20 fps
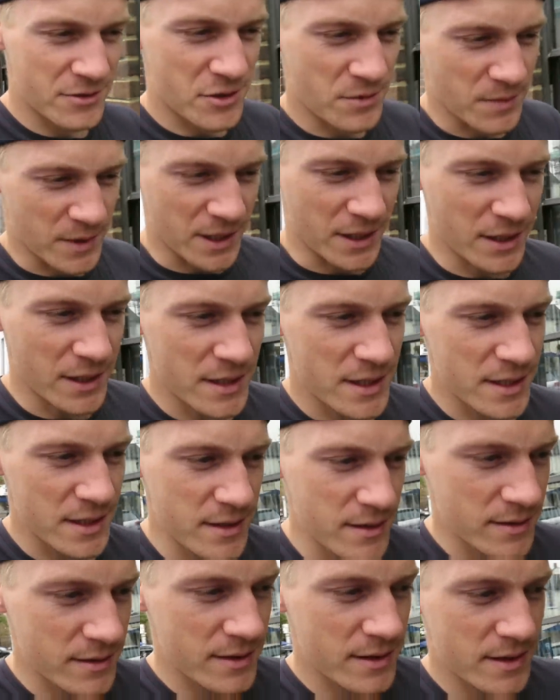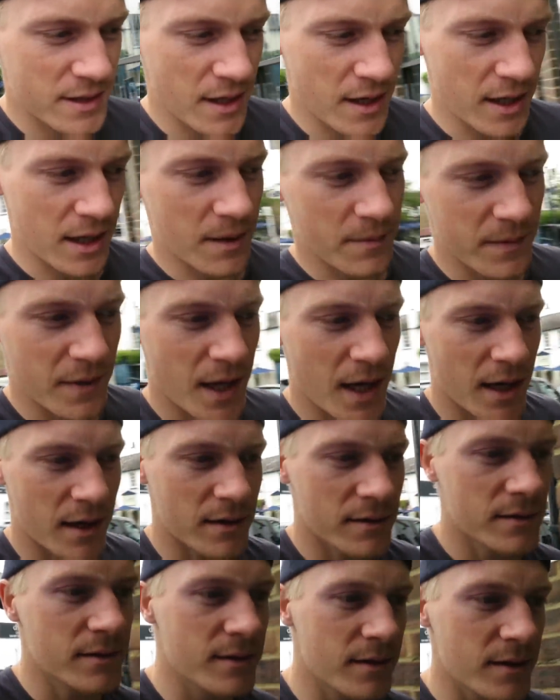Should be good. Tie up that.
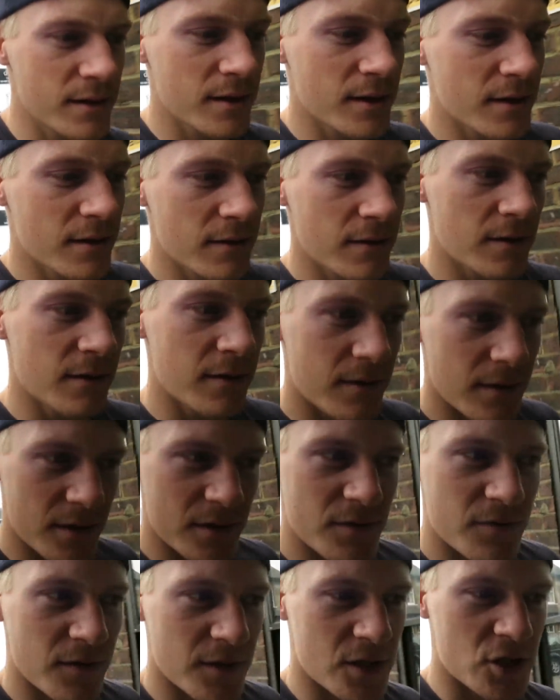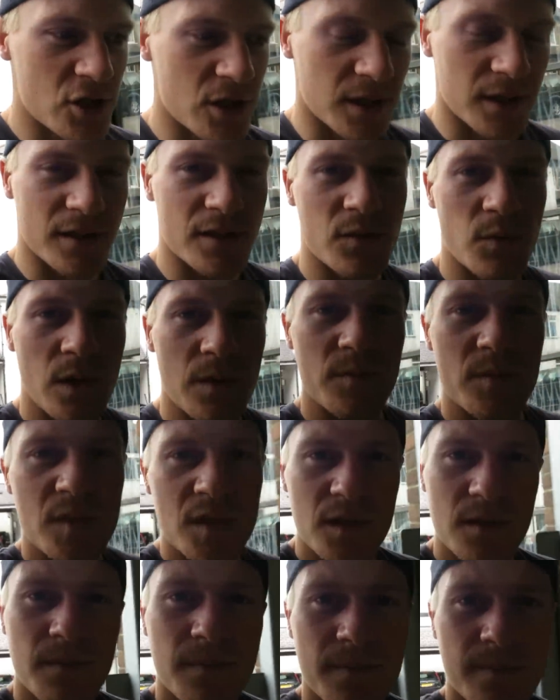Those finishing
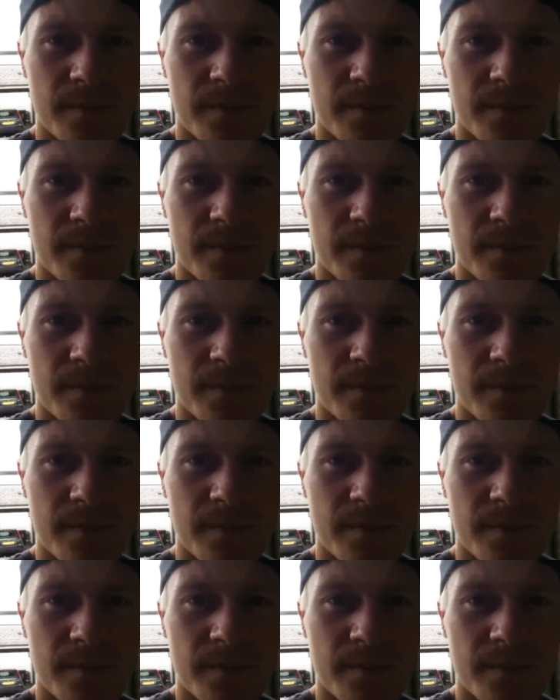swims.